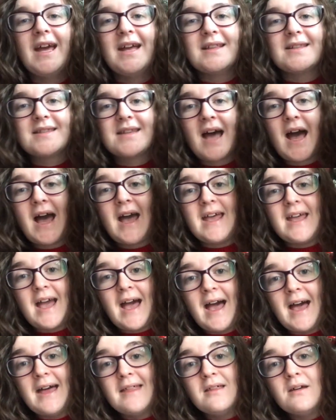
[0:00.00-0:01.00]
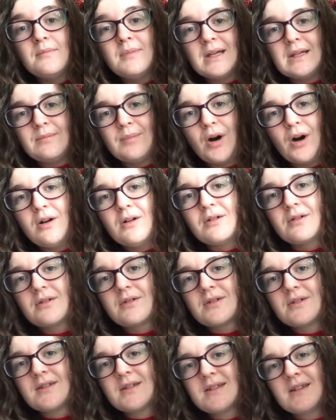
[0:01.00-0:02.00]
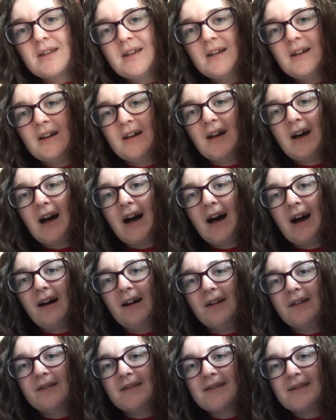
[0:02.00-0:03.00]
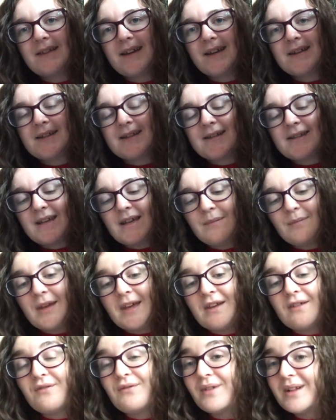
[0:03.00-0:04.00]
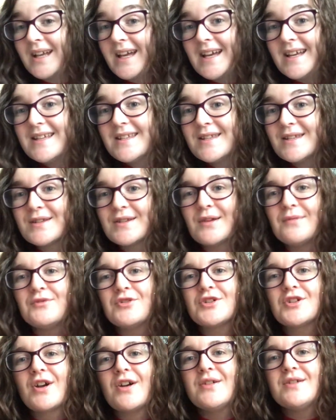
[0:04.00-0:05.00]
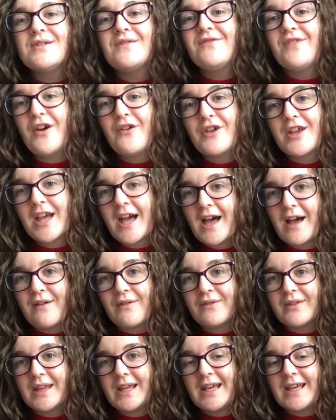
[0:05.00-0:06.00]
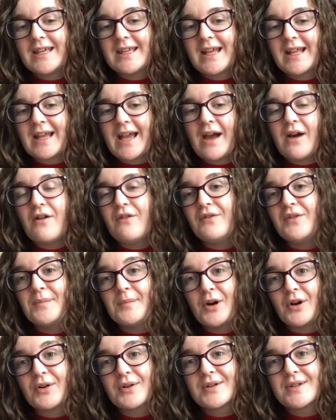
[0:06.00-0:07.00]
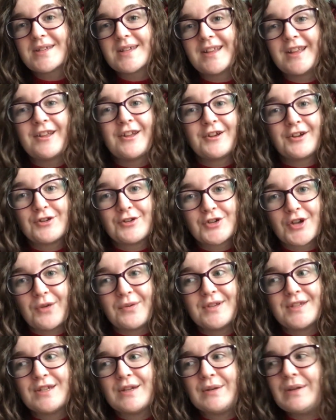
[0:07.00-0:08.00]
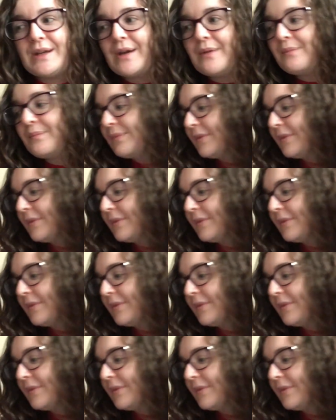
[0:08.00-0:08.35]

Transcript: It's a hella big box and there's a sneak peek of what it is. So I'm just going to very carefully get it out of the box and then I can show it to you.